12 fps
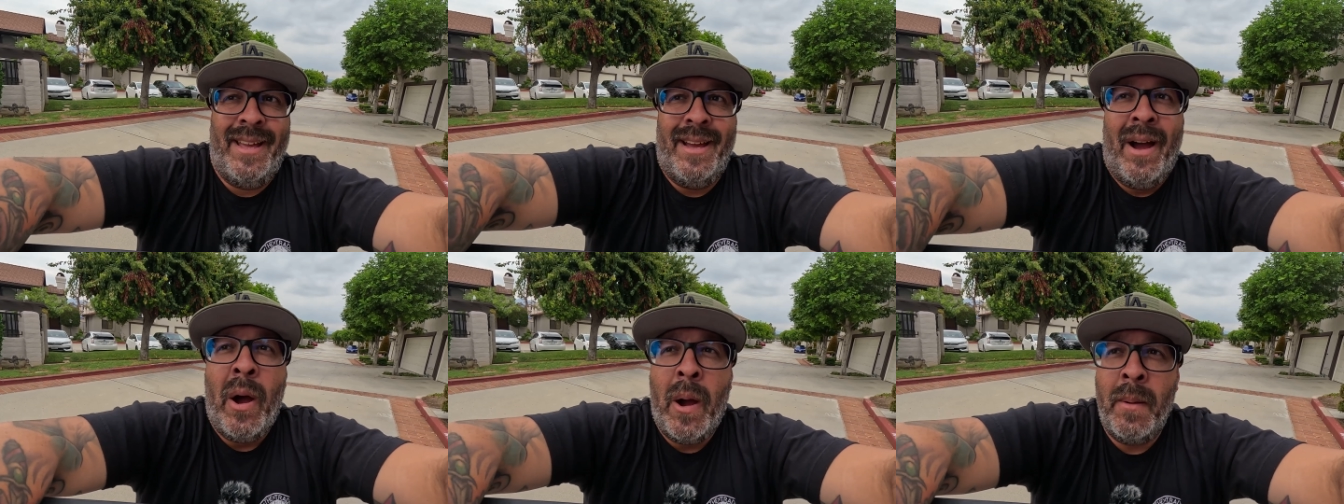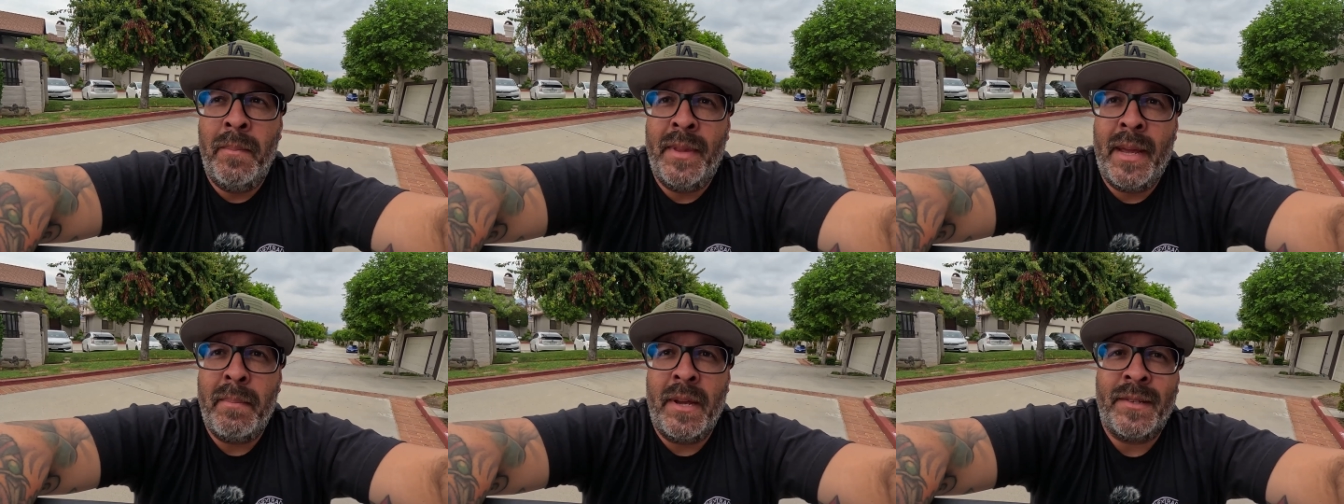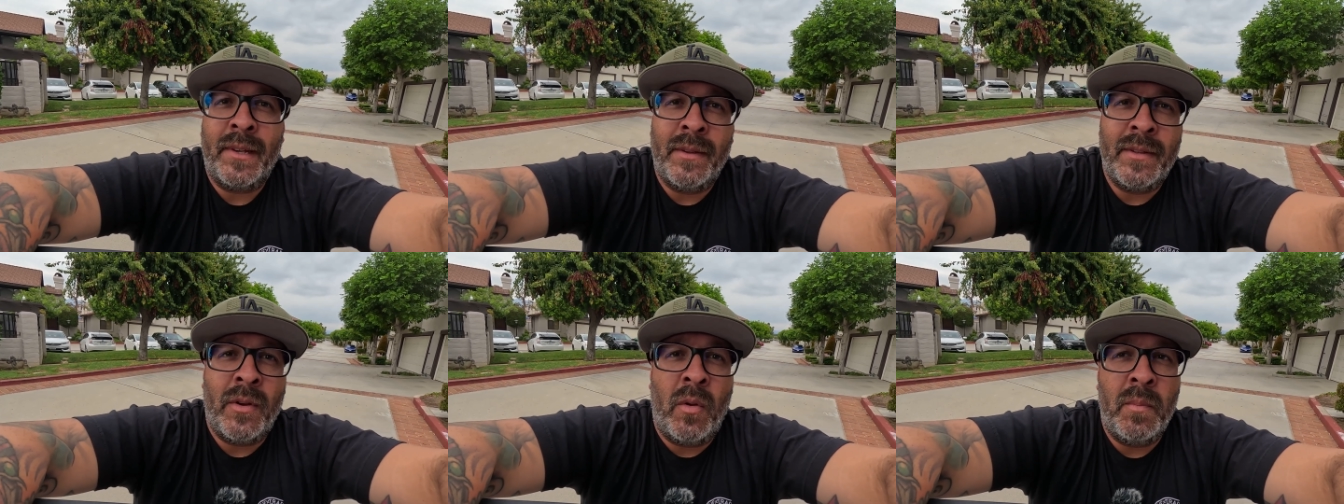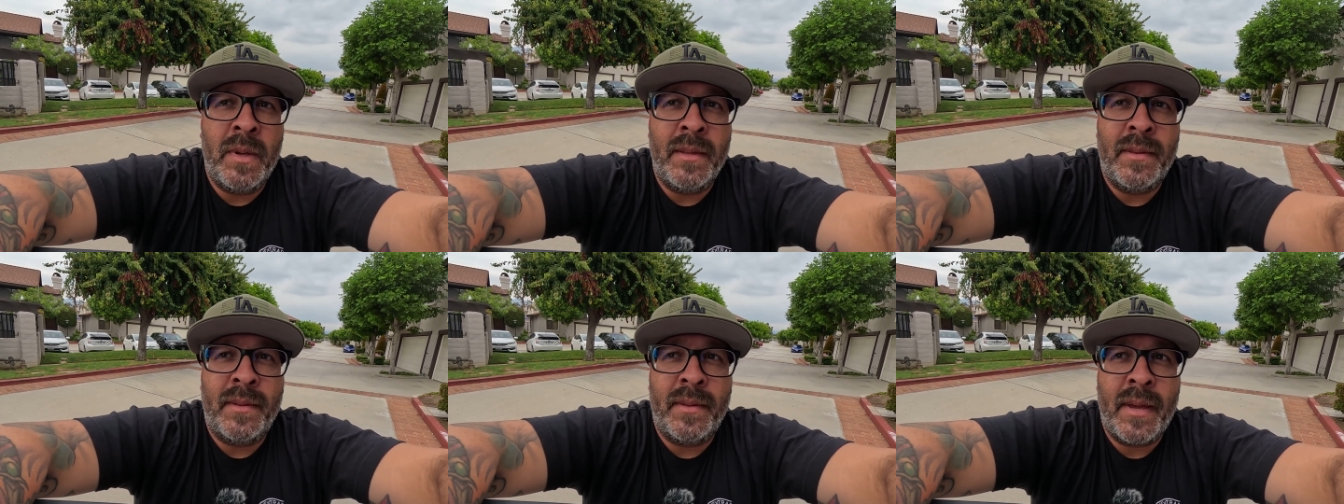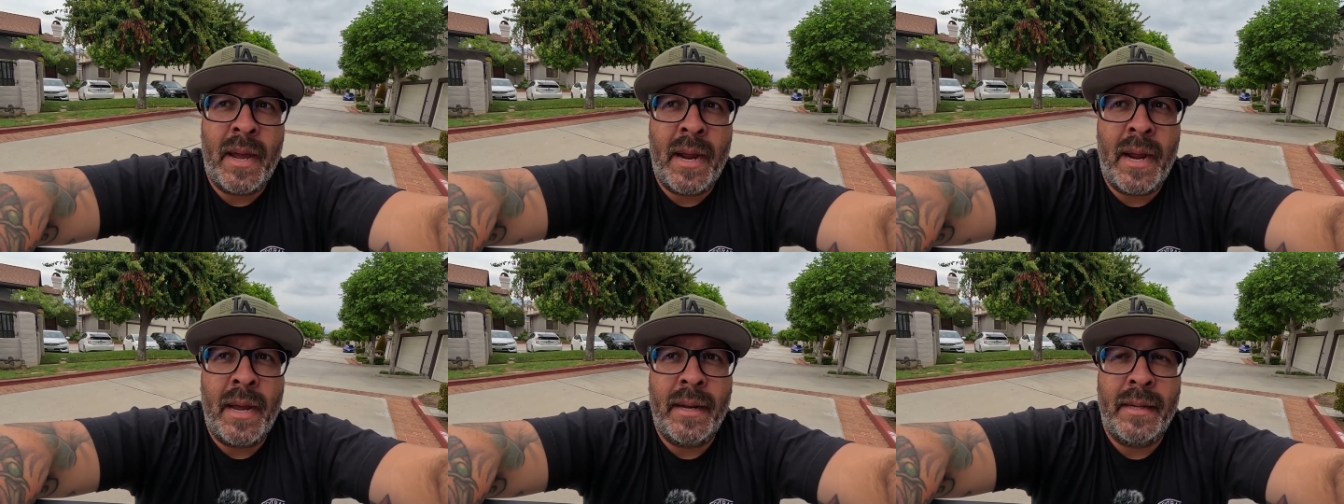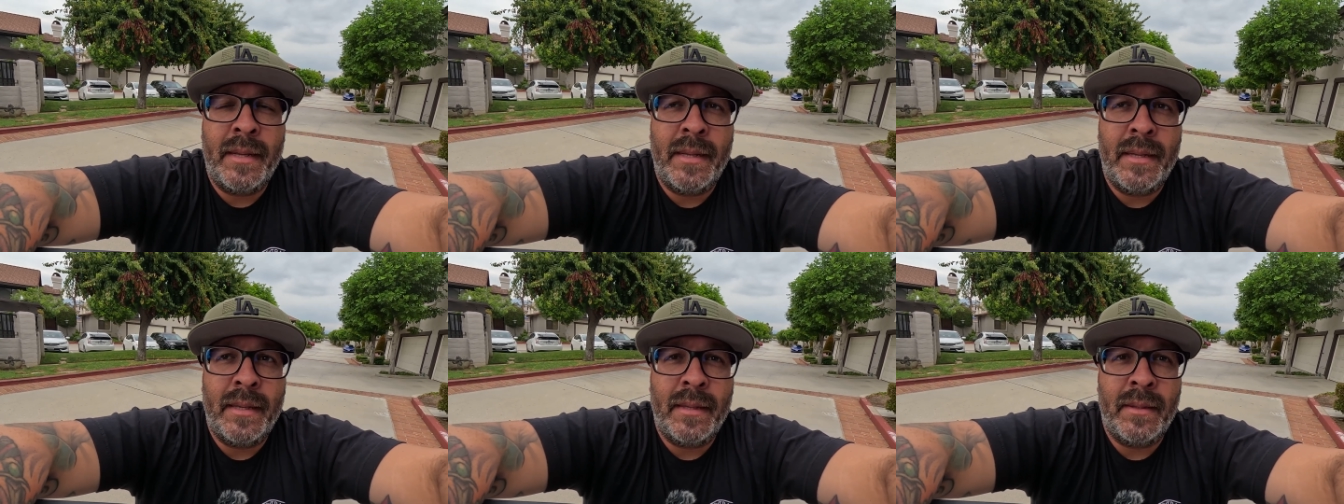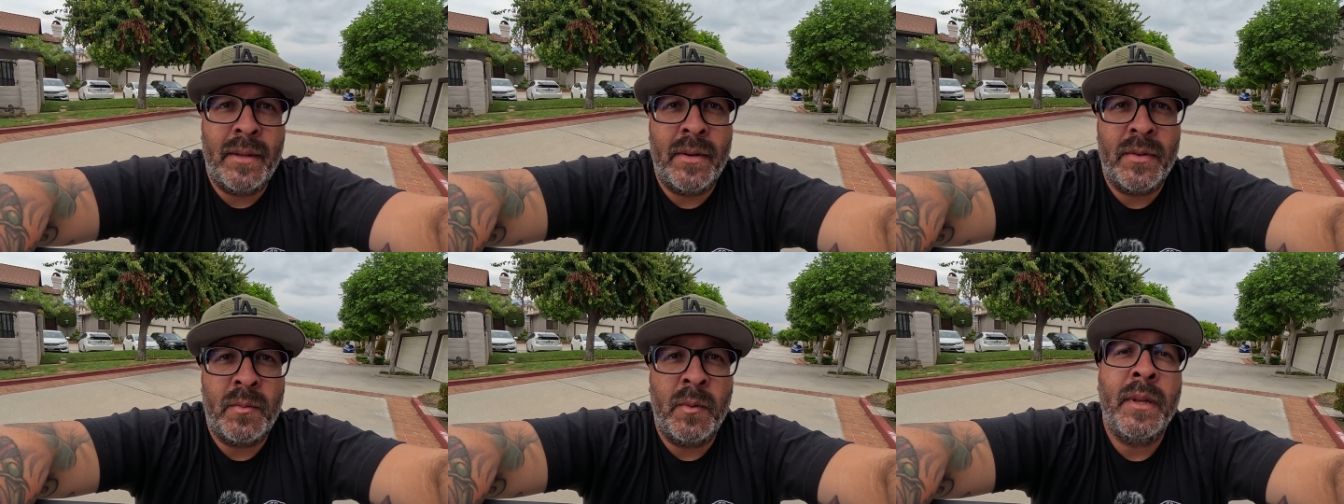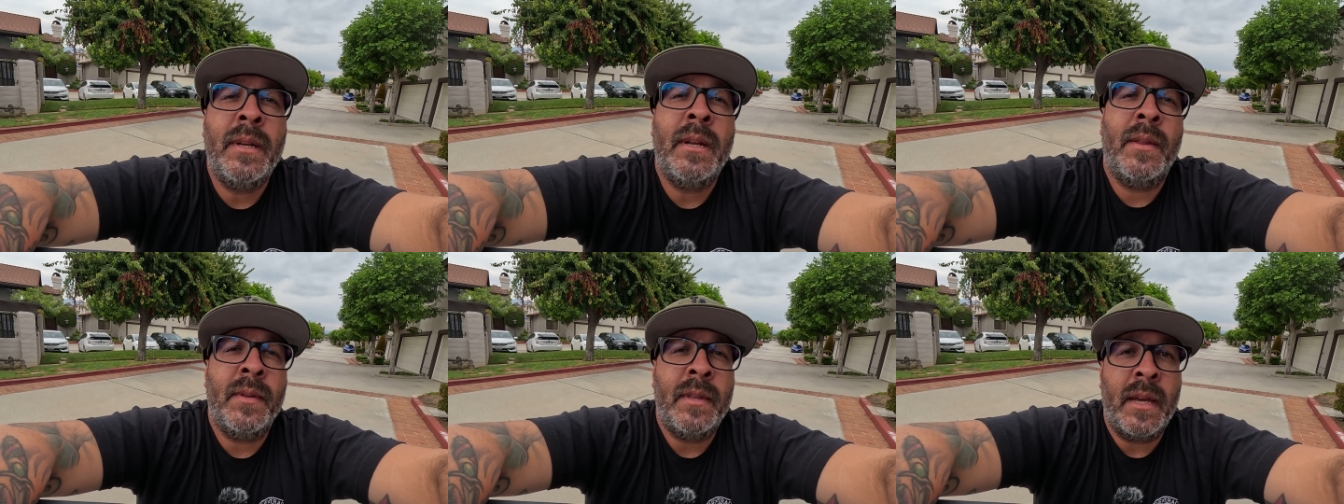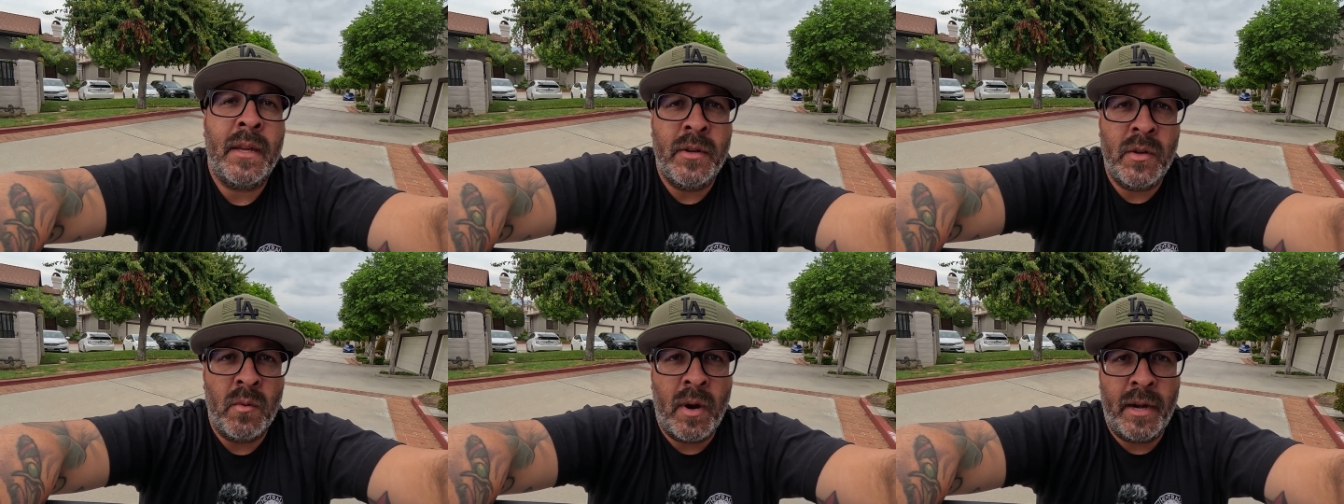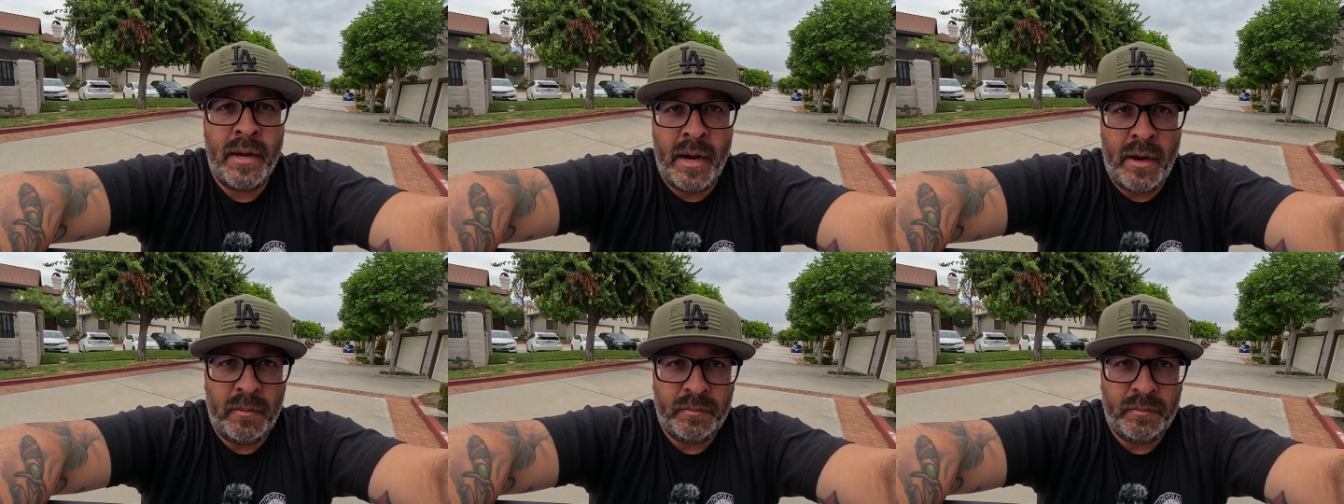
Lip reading: they basically told me that there's really nothing they can do right now.